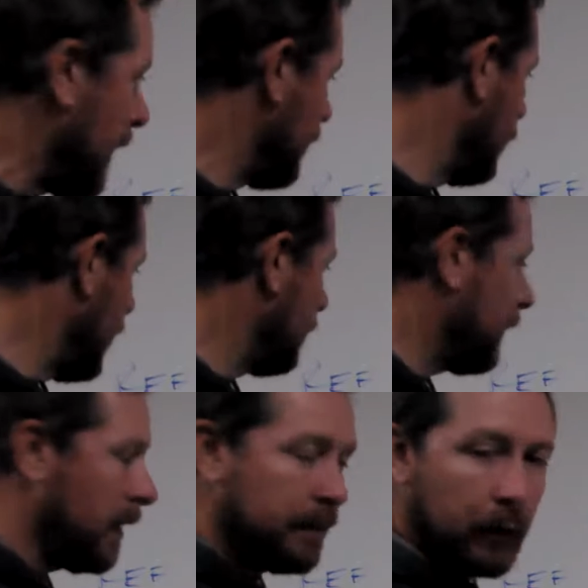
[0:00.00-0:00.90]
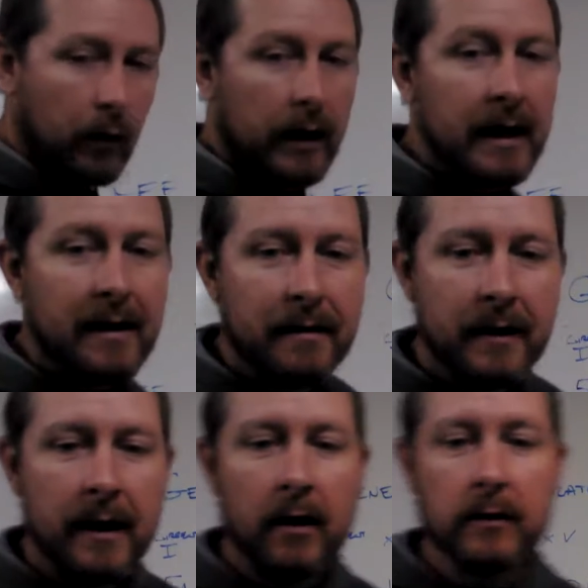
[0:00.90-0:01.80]
have a well pump or
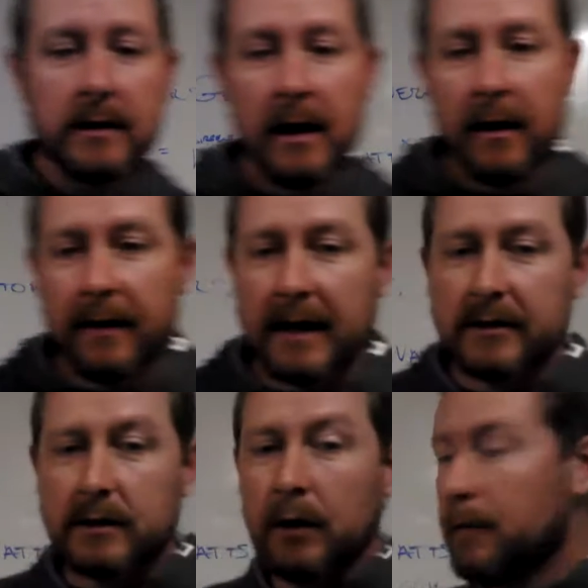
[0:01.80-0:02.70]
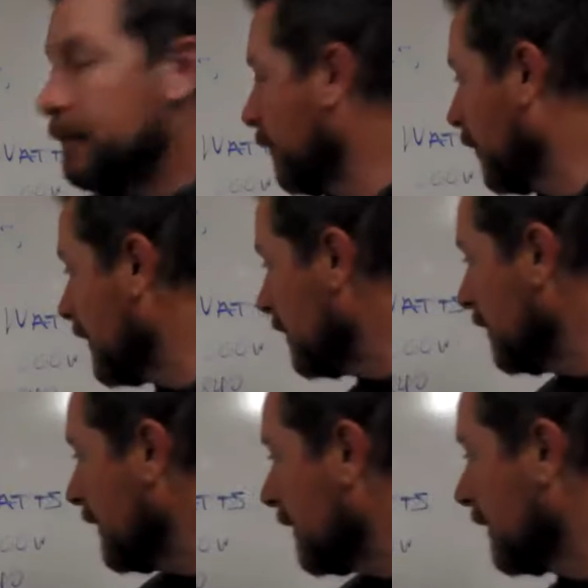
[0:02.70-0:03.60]
anything else that's 240, you
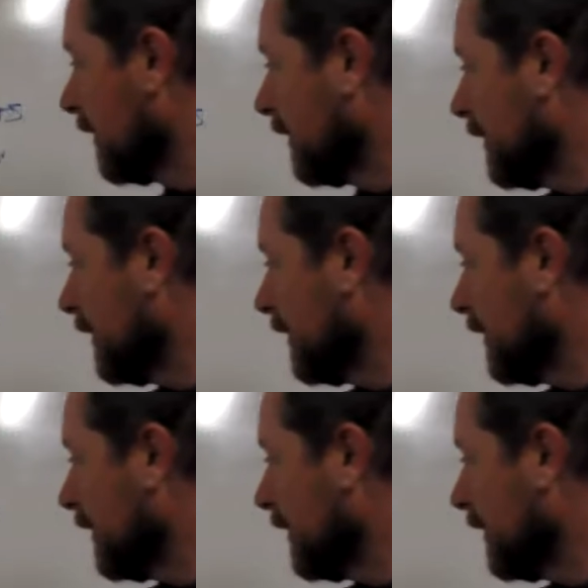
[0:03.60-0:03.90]
need to,